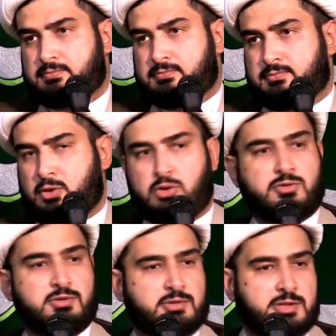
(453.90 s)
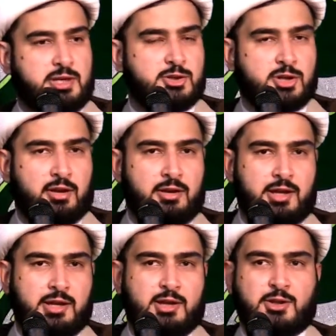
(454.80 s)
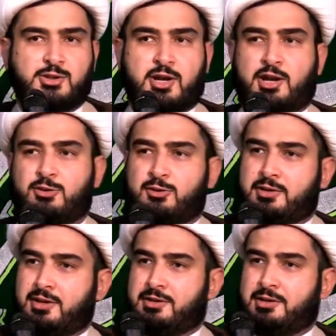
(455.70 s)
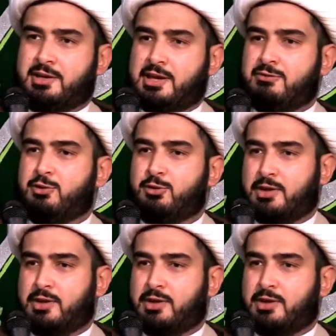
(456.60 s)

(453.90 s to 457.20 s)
You don't see suddenly they decide to leave you.